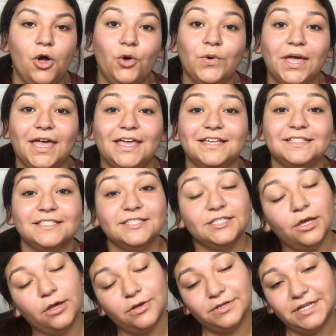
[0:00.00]
Okay,
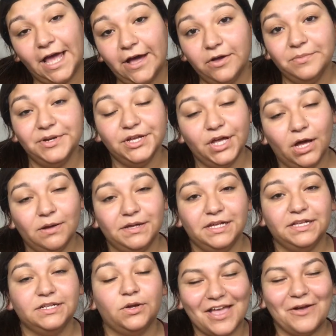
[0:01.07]
so now I'm gonna go
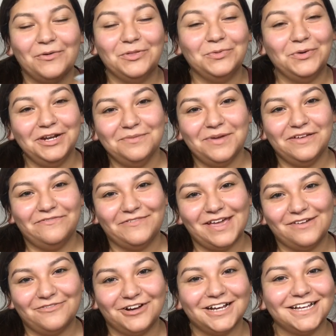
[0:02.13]
in with one of my
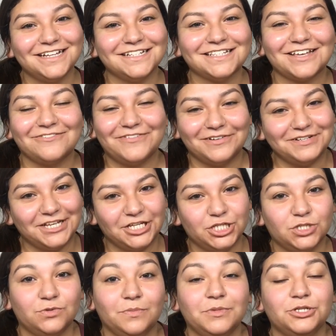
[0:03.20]
favorite
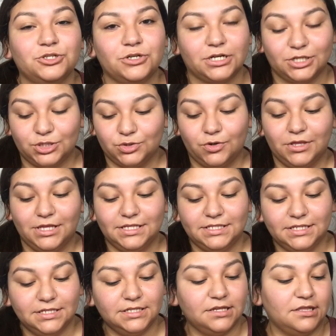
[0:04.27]
foundations from the drugstore.
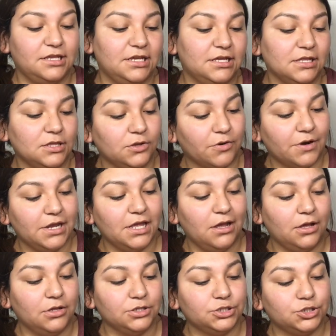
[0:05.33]
This is the
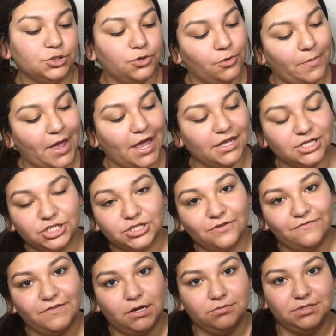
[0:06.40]
L'Oreal True Match
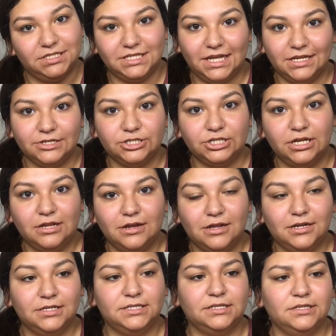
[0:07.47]
foundation, and
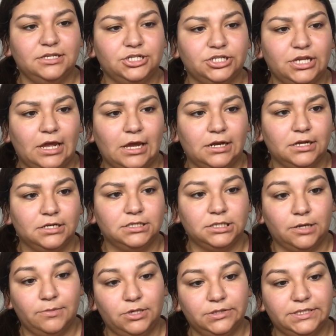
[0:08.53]
it is in the shade
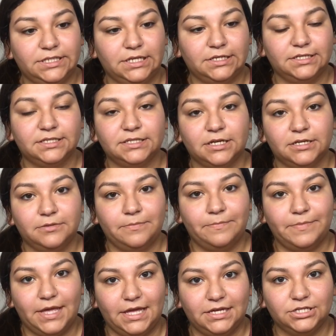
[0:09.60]
W6 Sun
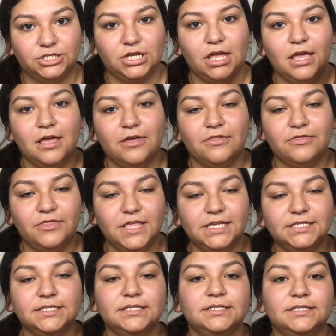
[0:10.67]
Beige.
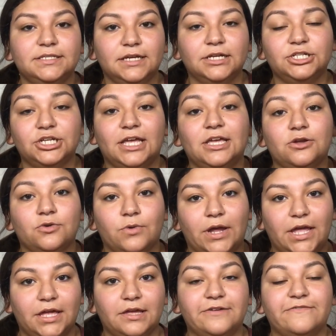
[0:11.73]
This is such a
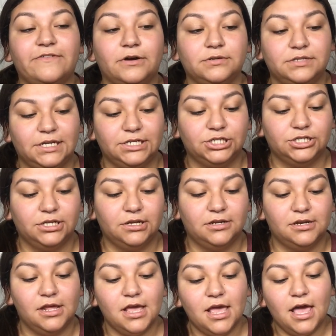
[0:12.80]
great
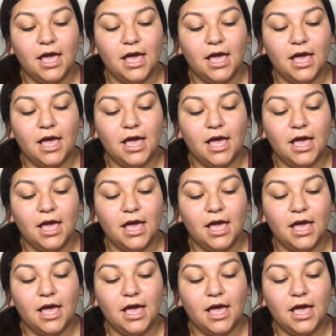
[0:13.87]
foundation.